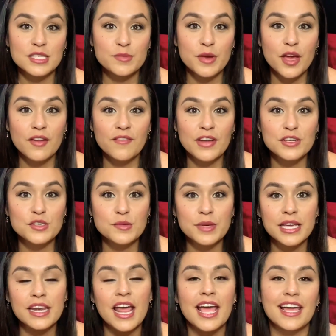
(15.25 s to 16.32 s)
to be on
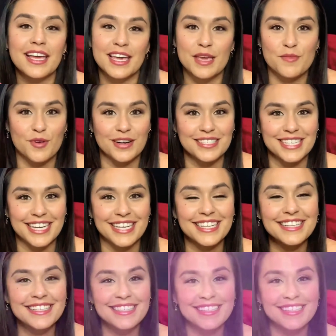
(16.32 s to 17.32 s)
Phentermine, keep watching.